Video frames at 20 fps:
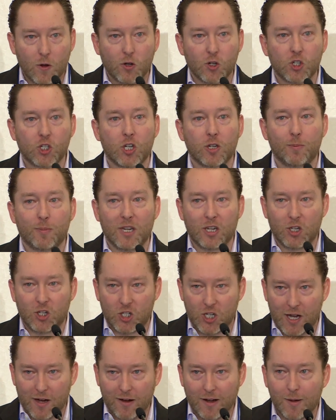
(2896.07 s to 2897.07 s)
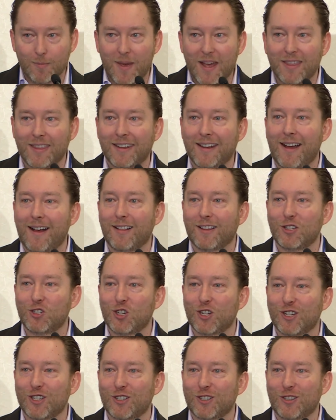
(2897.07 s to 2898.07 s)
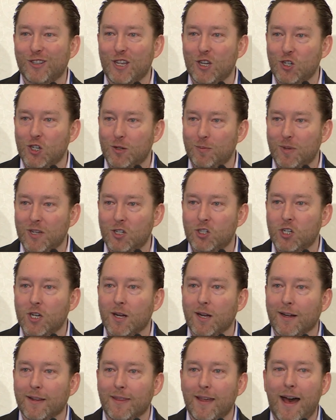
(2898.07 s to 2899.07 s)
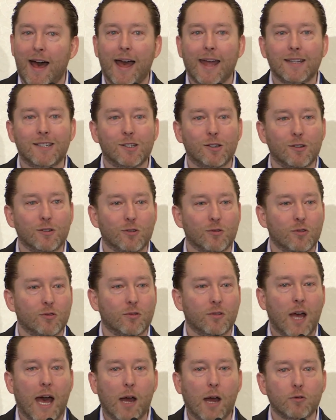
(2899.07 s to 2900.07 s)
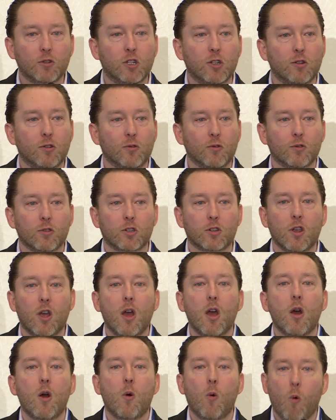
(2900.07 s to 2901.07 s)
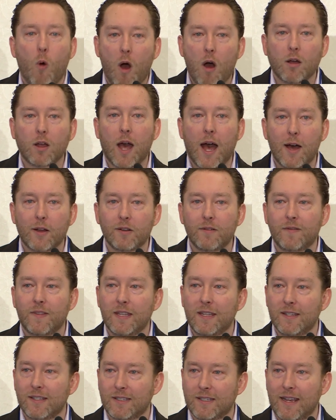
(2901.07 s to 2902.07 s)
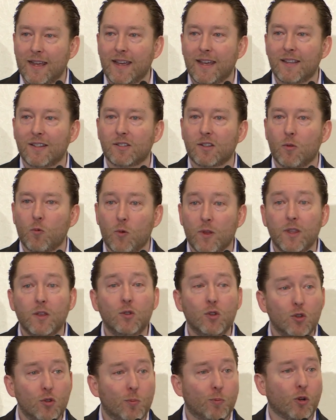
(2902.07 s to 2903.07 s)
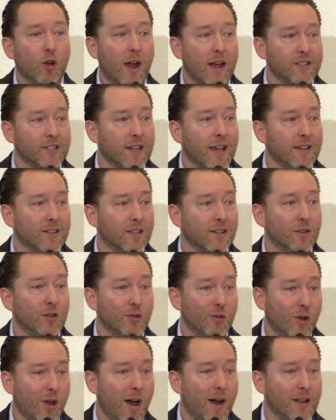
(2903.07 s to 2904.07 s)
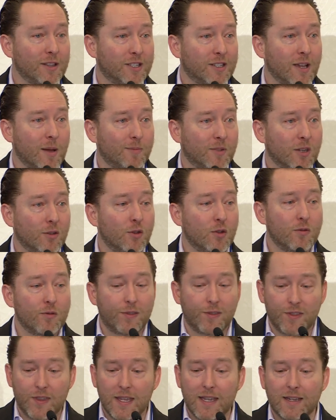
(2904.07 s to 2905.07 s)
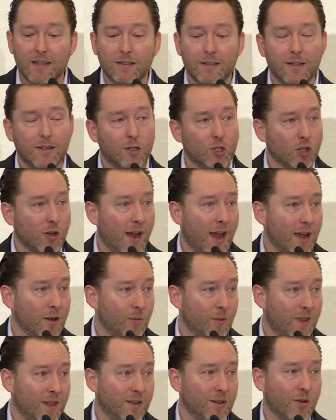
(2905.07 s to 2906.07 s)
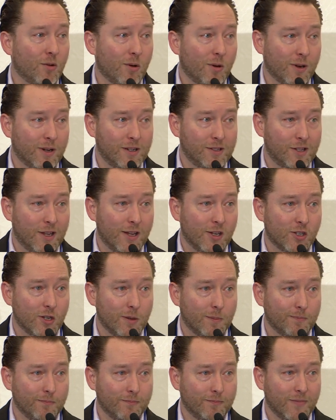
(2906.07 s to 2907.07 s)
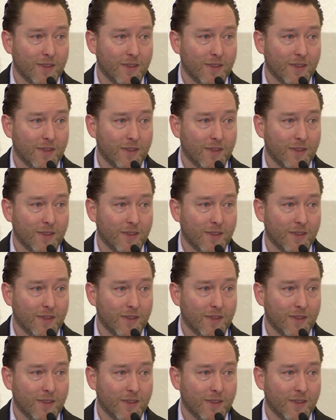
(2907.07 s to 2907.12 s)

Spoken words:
folks should be sharing methodologies. They should be sharing the how-tos. Walk out of these days with a new process, a new concept, a new thing to try within your organization.